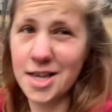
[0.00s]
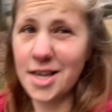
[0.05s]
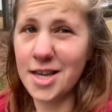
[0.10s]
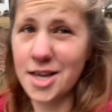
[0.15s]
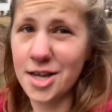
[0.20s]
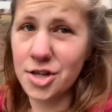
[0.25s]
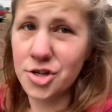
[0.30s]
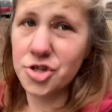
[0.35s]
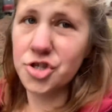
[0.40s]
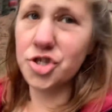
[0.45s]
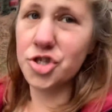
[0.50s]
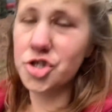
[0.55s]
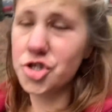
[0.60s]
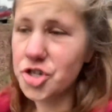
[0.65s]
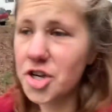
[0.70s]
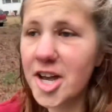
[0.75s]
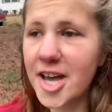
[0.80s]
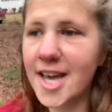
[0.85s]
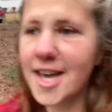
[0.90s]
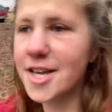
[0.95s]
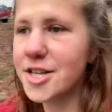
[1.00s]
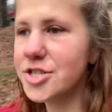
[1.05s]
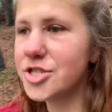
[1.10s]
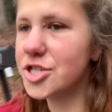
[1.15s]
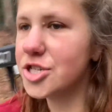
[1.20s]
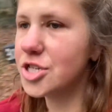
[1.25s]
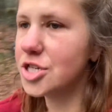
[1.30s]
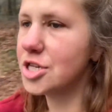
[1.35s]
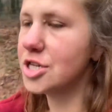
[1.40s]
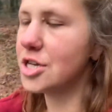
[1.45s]
and stretch.
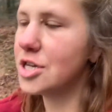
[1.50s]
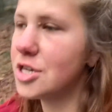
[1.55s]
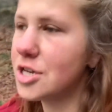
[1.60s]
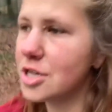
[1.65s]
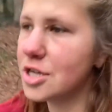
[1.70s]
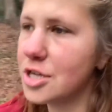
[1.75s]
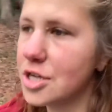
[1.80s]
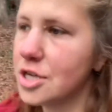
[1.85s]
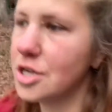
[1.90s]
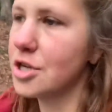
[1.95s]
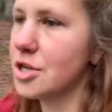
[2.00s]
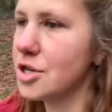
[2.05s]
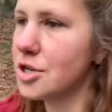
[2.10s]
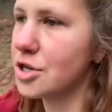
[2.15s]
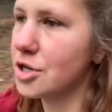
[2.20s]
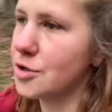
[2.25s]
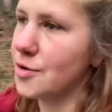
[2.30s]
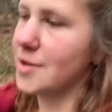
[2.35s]
So